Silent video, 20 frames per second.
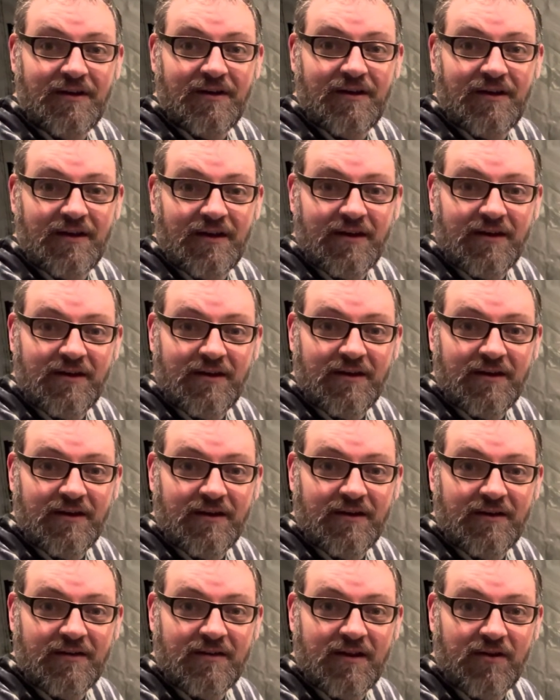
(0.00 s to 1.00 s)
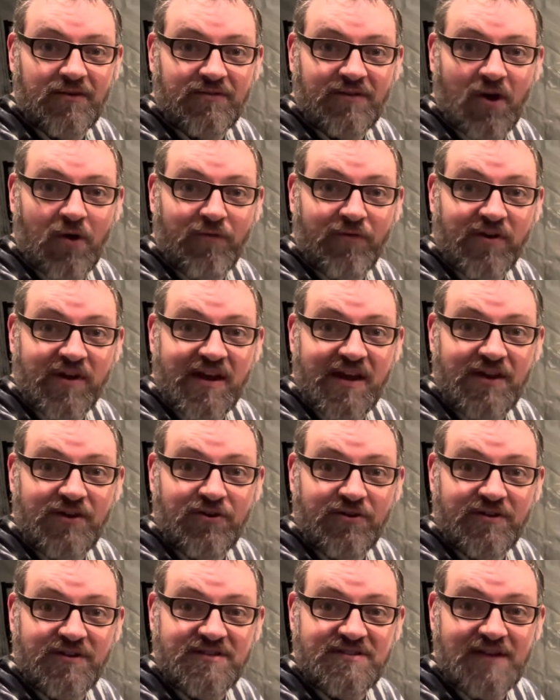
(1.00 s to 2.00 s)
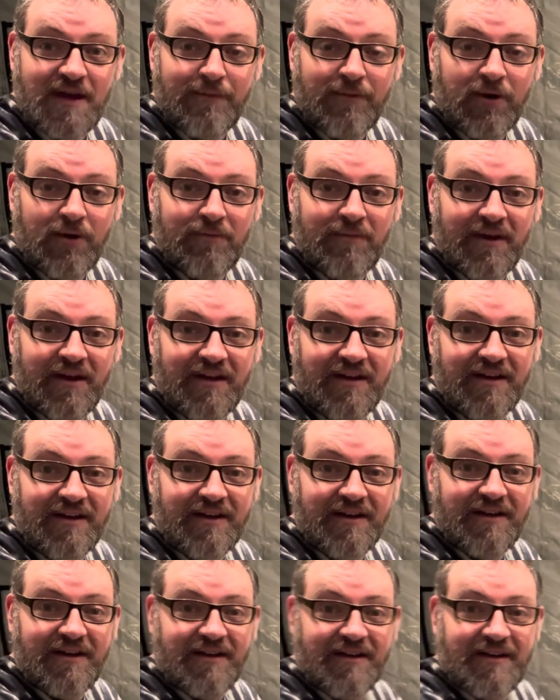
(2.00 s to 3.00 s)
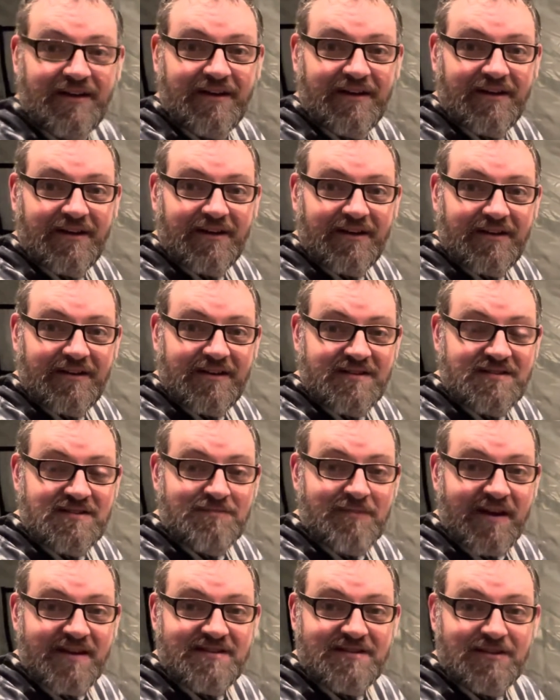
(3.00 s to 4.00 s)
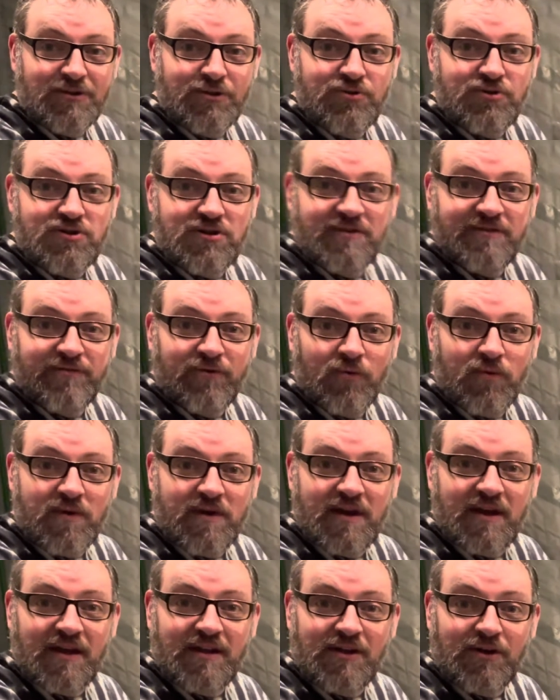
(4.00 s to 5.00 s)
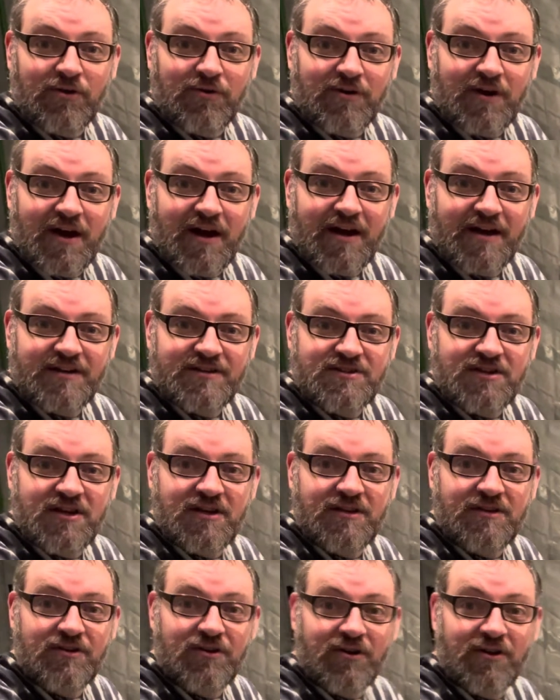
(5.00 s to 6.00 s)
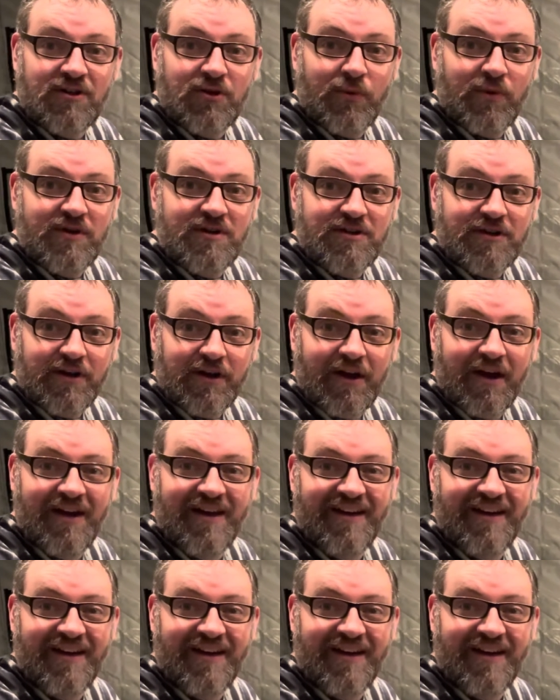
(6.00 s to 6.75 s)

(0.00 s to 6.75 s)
it can uh, they don't overheat during the summer but this is my solution for working in the garage during the winter.